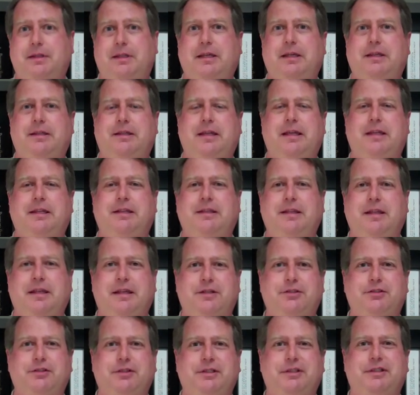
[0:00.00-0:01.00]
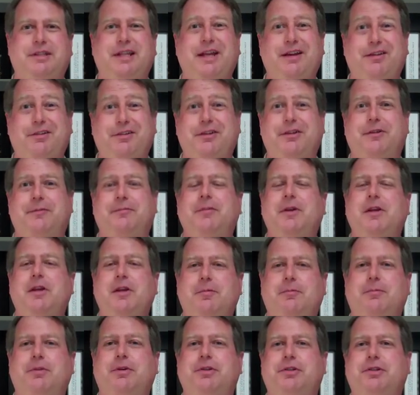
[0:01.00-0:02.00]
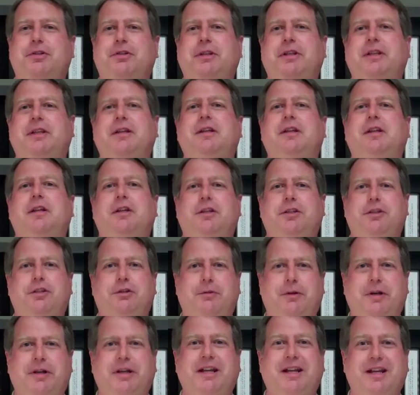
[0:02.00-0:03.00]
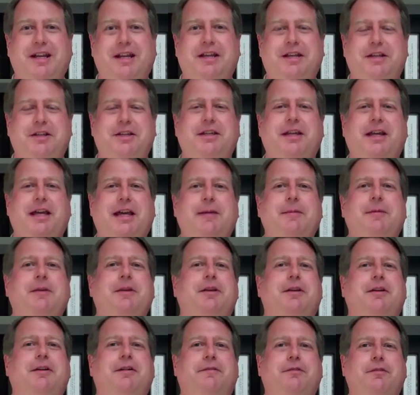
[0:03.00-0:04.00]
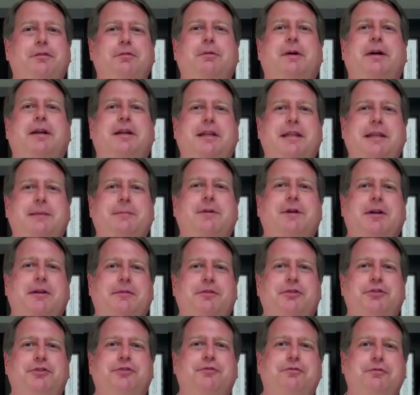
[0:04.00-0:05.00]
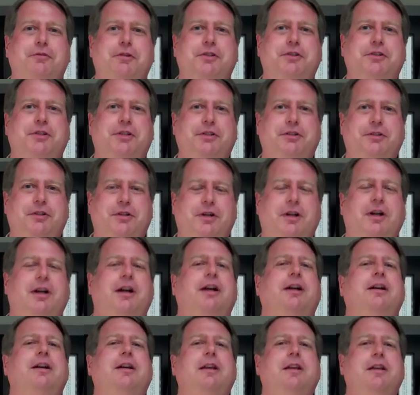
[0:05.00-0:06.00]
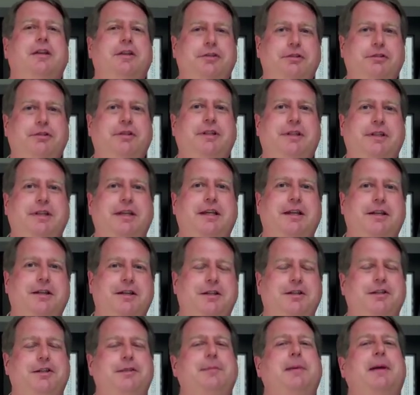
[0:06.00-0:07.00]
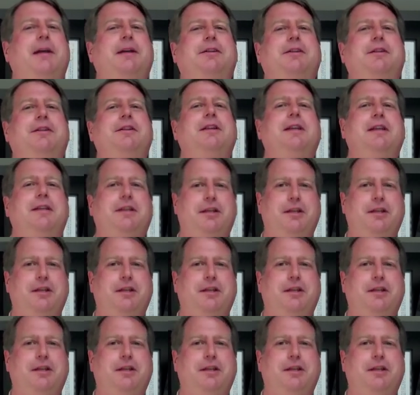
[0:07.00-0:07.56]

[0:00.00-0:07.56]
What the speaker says: and actually tell them personally, you're running out of time here. If you want to keep coverage in force on your car, you need to get it inspected.